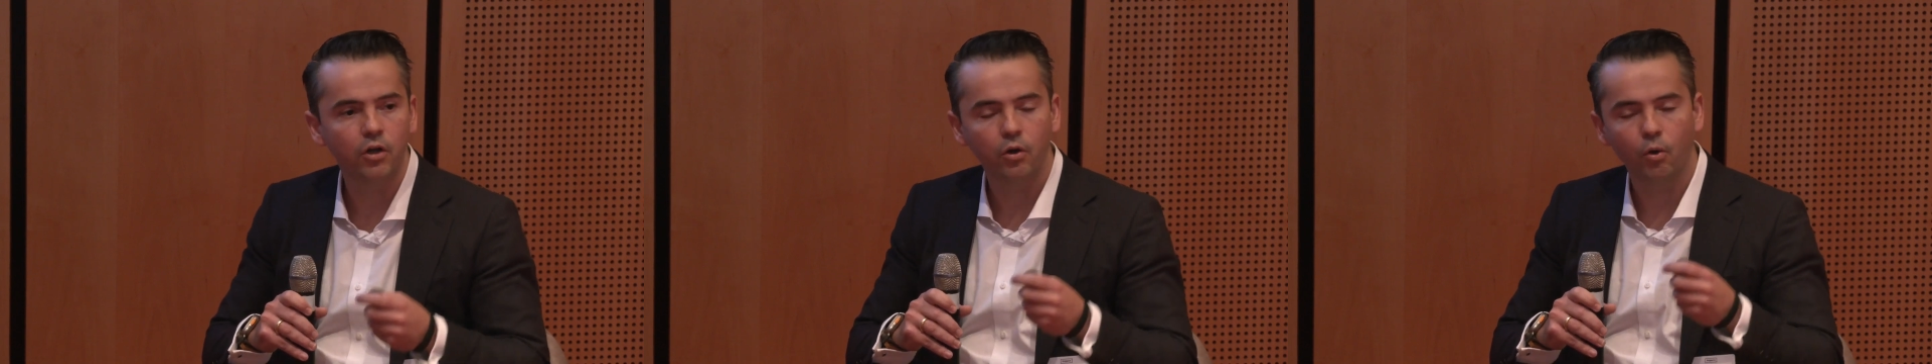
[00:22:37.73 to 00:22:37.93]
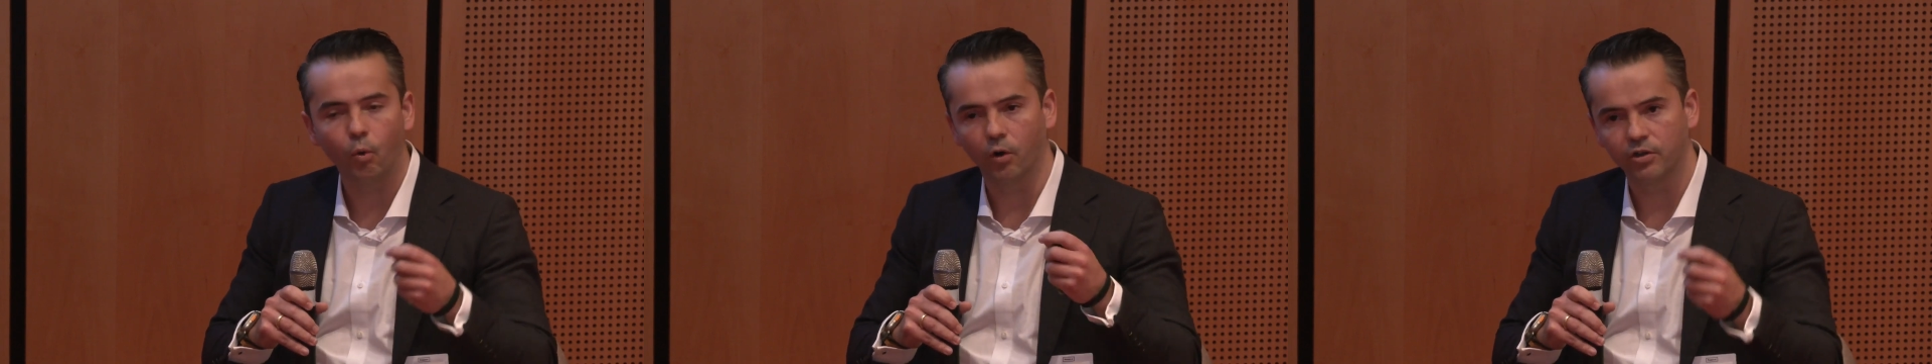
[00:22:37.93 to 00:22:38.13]

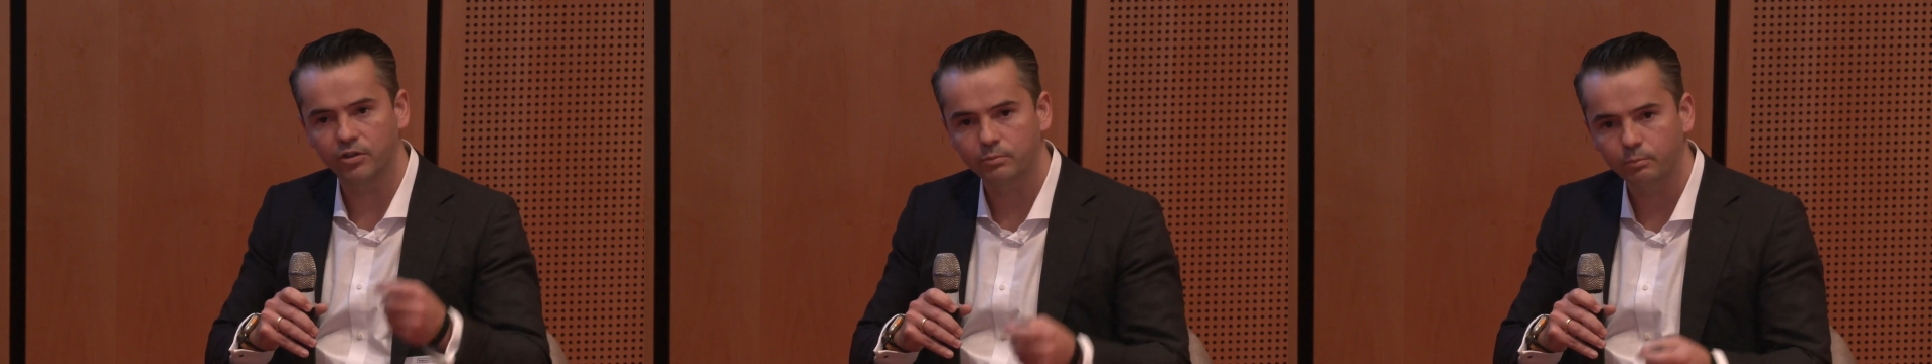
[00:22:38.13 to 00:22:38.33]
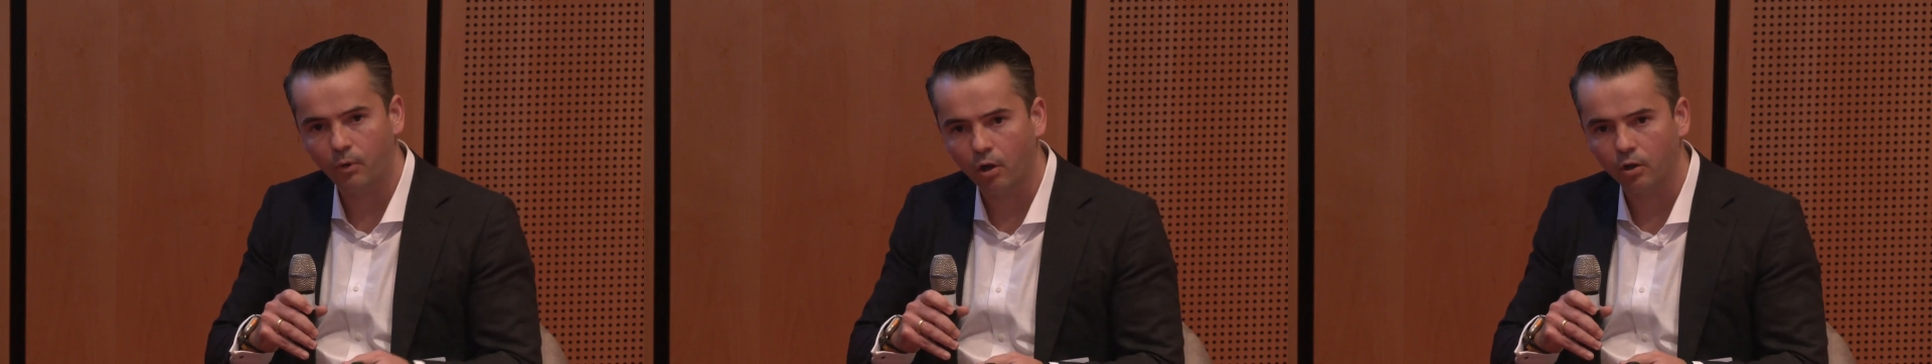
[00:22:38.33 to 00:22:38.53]
or a
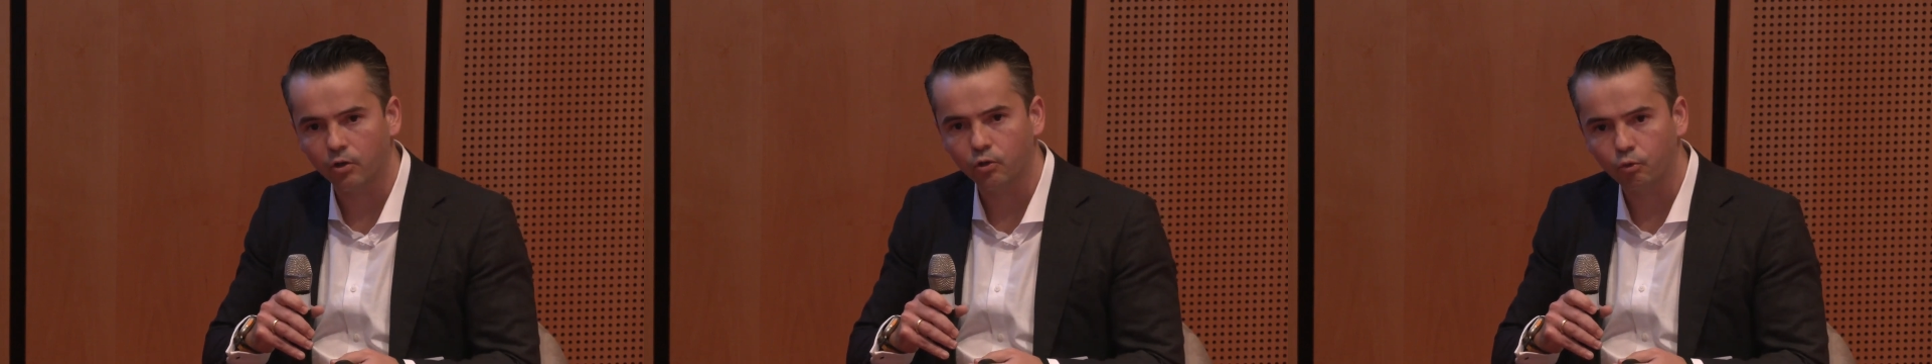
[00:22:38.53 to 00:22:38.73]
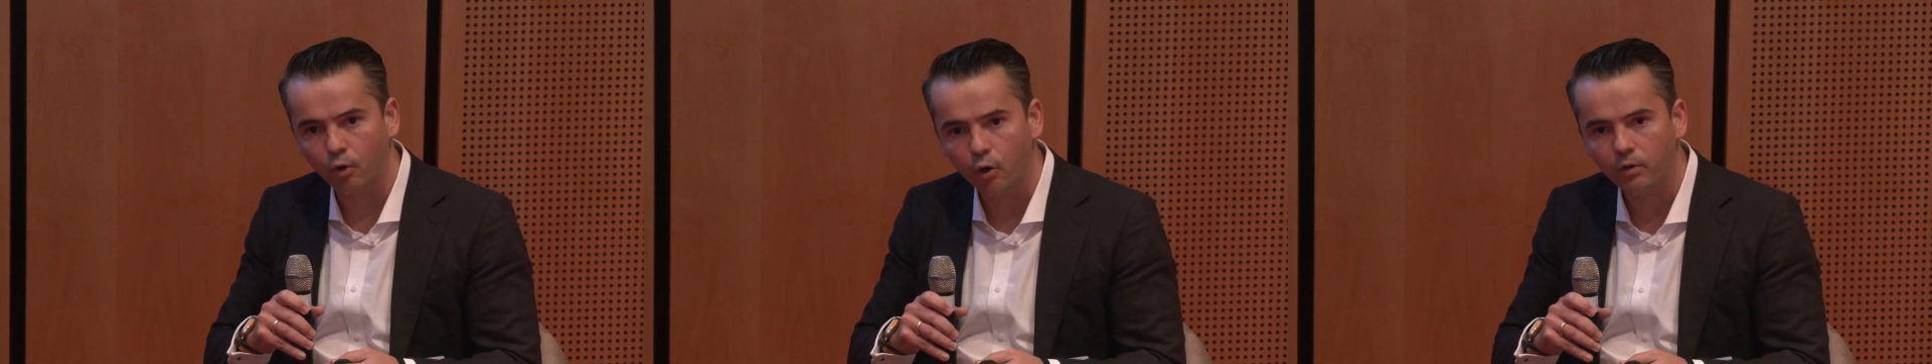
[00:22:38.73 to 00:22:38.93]
smaller
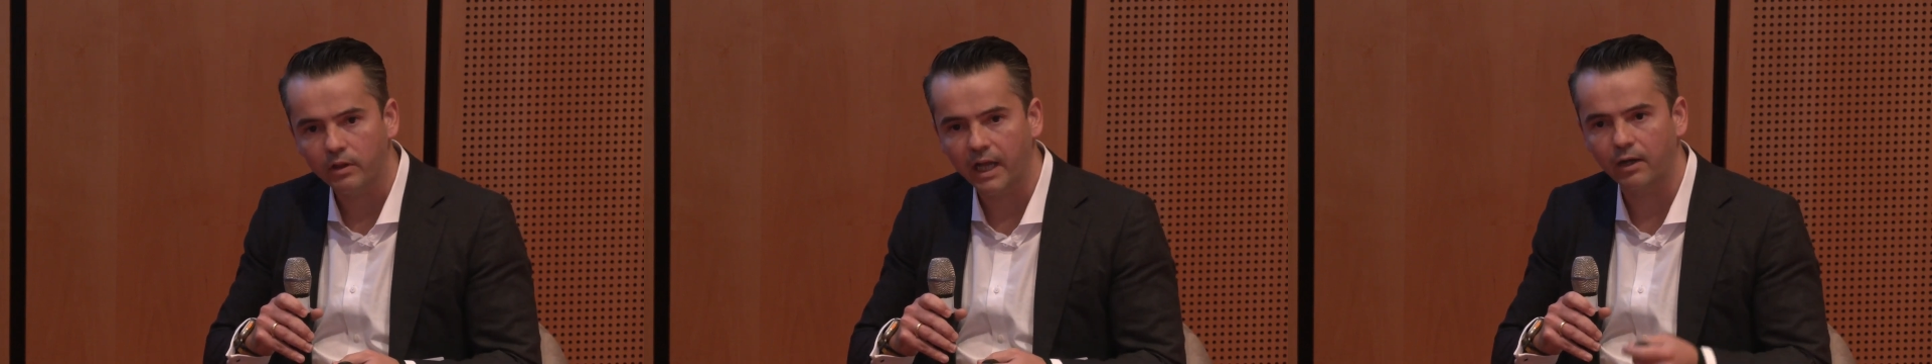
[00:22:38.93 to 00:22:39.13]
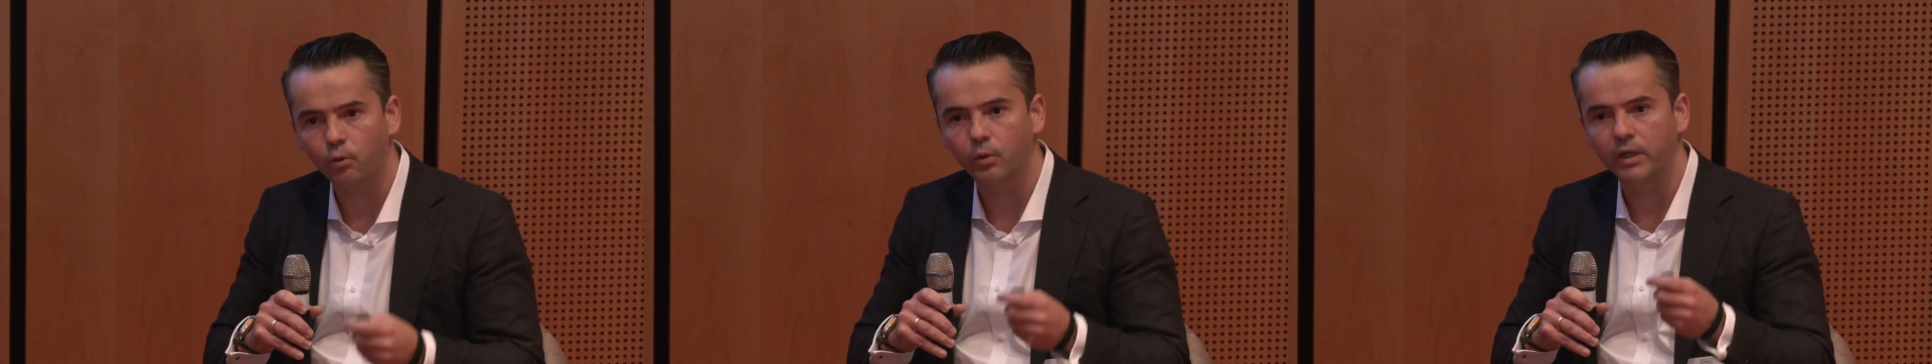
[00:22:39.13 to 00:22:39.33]
growth
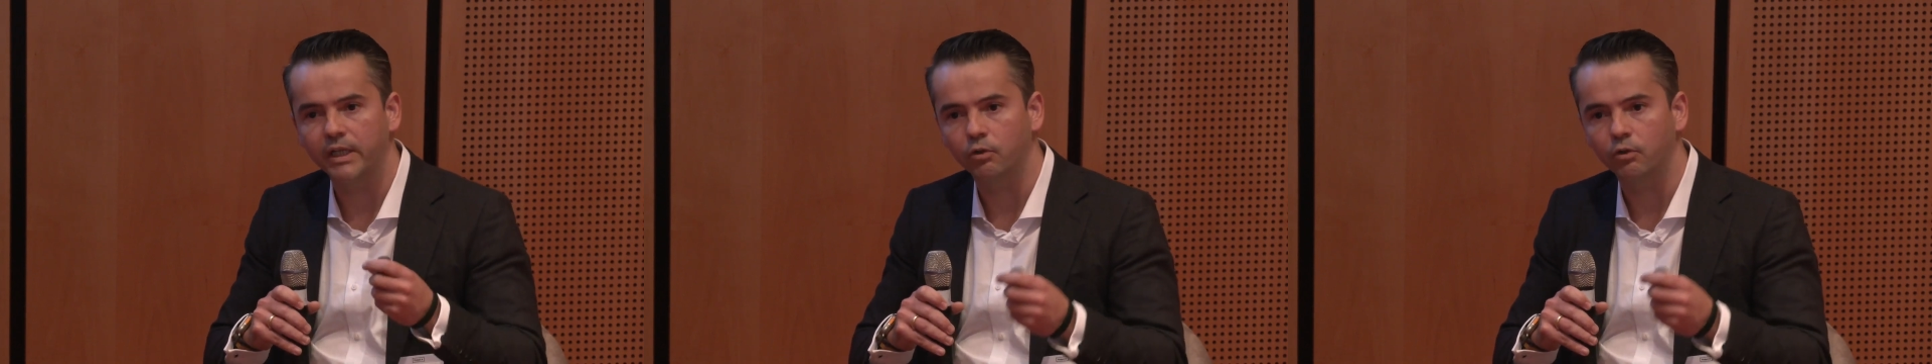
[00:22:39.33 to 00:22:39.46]
equity,